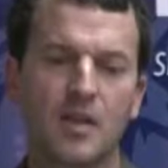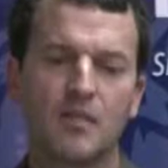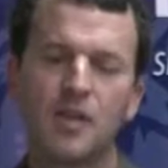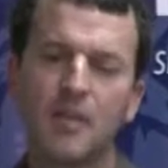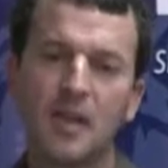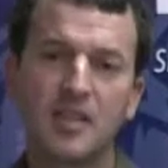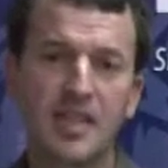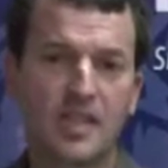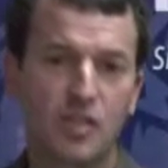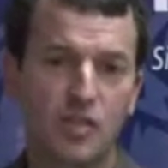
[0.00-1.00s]
Freedom
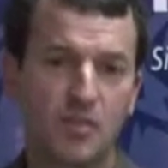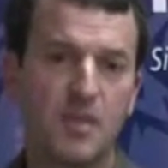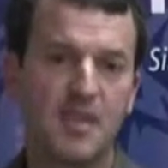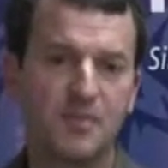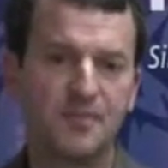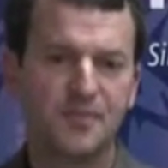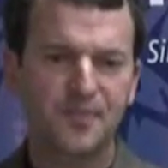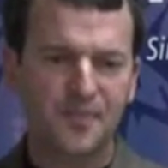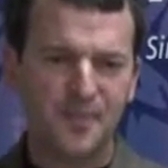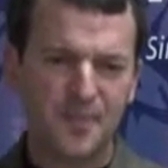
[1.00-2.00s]
architecture, to me,
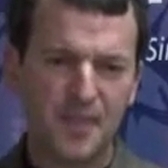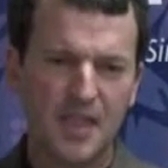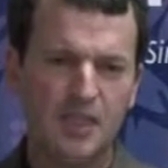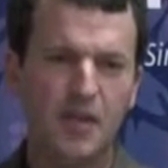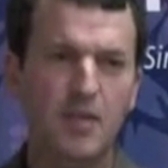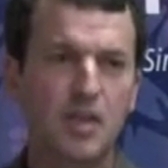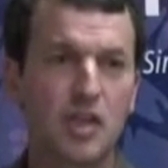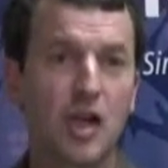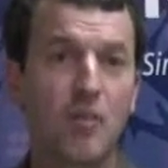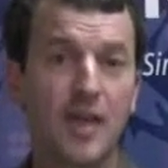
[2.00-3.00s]
is very much
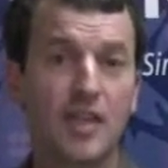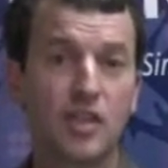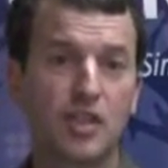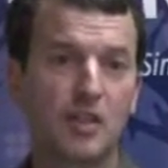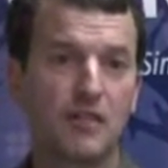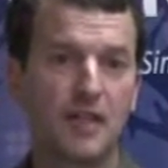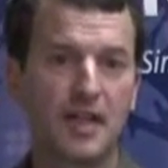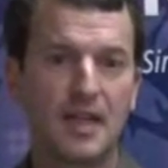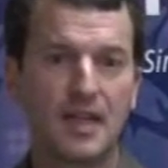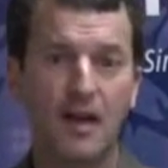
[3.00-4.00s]
a culmination
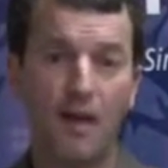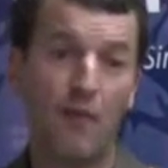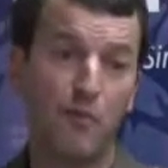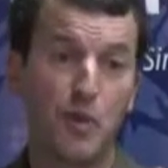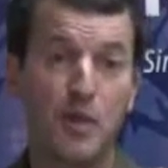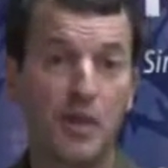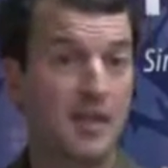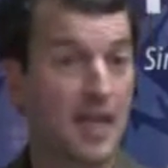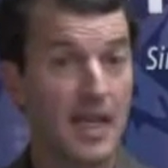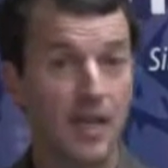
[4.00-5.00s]
of pretty well a
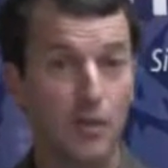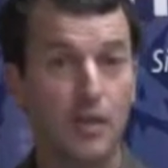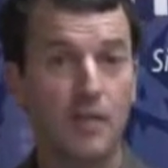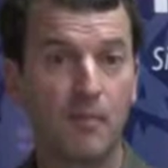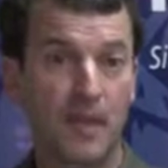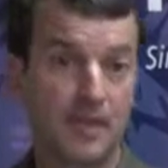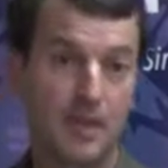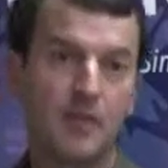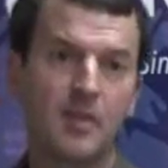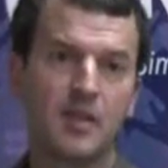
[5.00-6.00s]
decade of work at
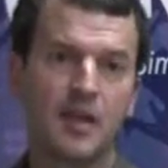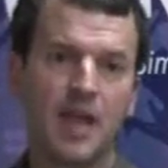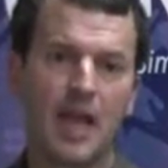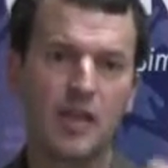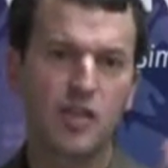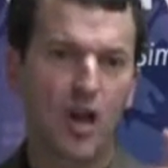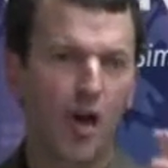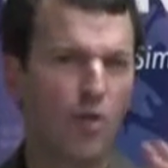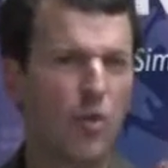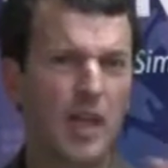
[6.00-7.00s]
Mitel. And it's
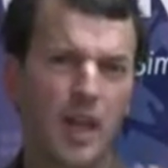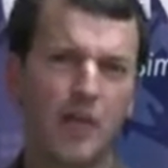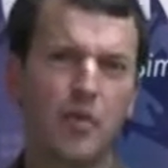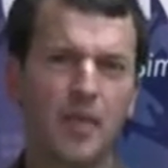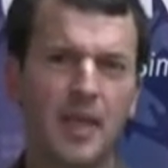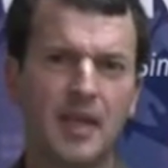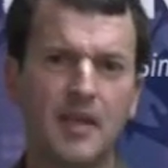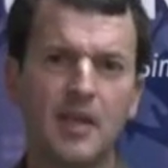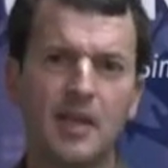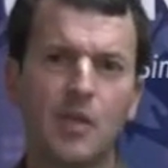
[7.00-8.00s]
all really
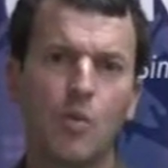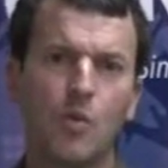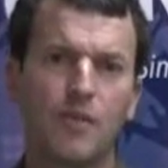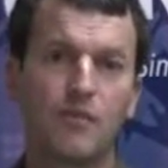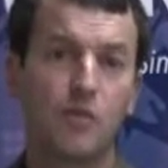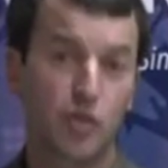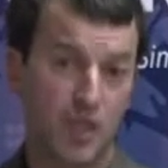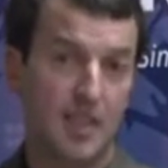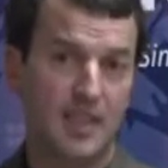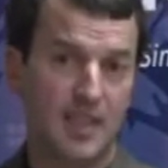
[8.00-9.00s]
underpinned with
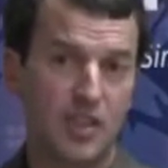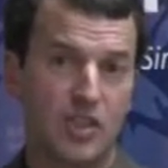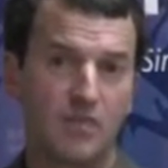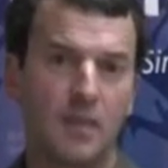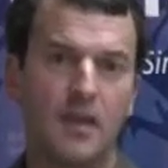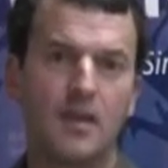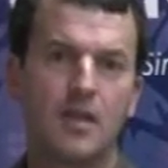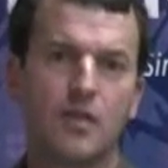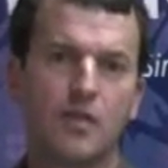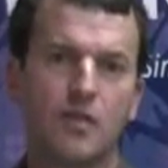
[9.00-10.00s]
virtualization.
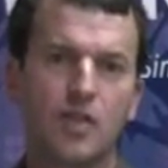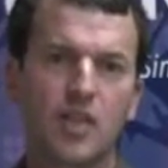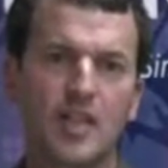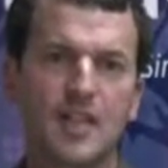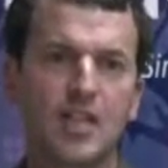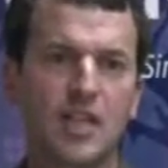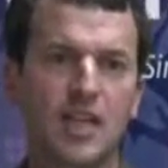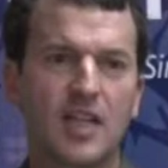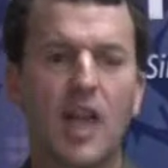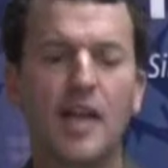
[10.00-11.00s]
So virtualization
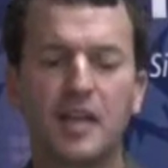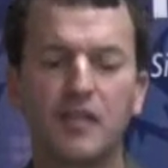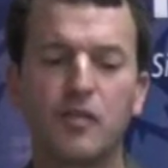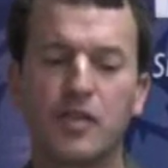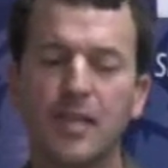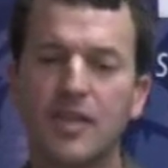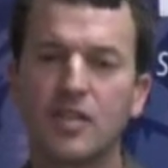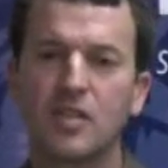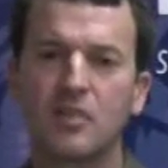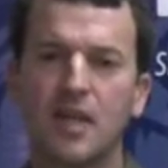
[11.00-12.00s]
has a lot of different
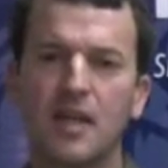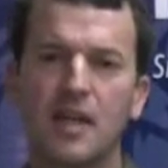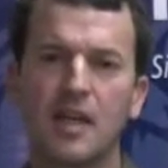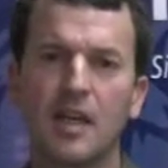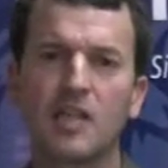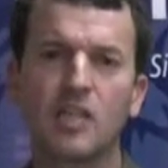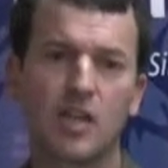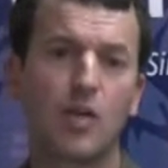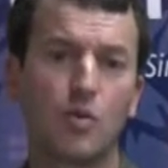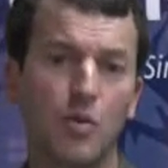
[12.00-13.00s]
dimensions, but let's
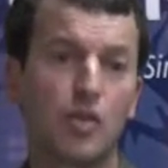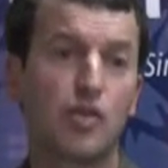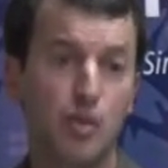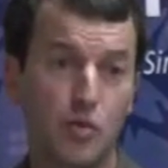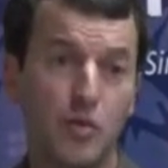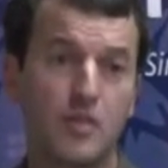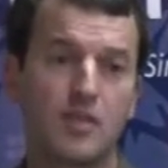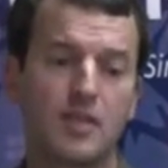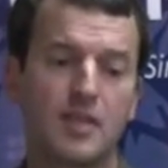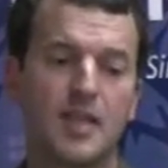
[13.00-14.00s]
start with two
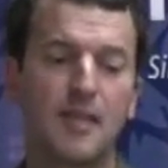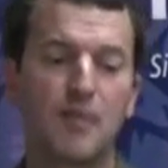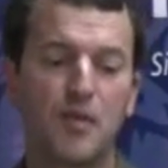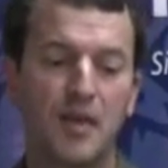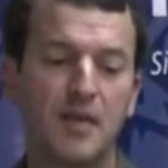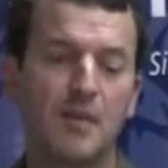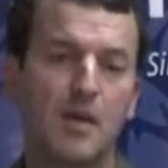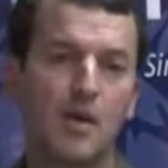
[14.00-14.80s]
to get moving.